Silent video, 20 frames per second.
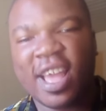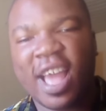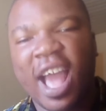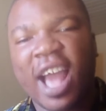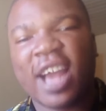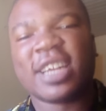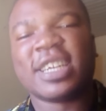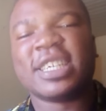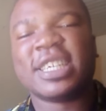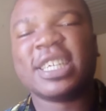
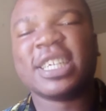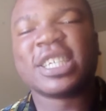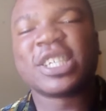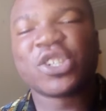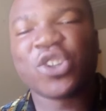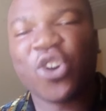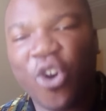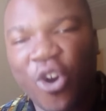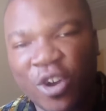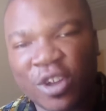and
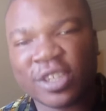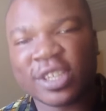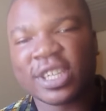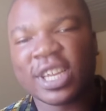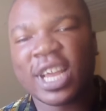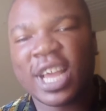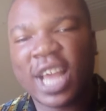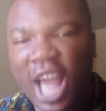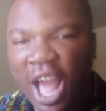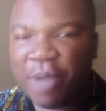discuss
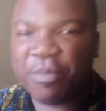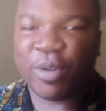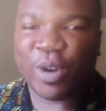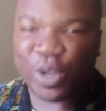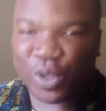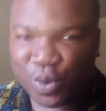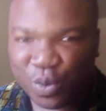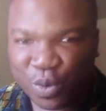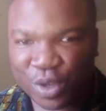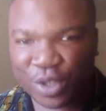
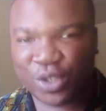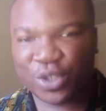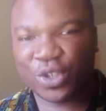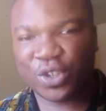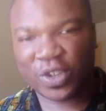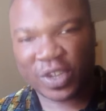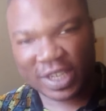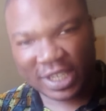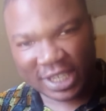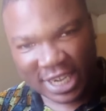about what you
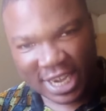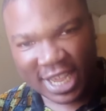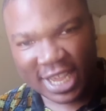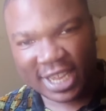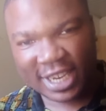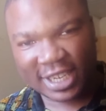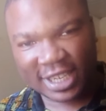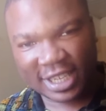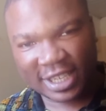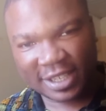just
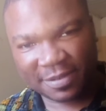did.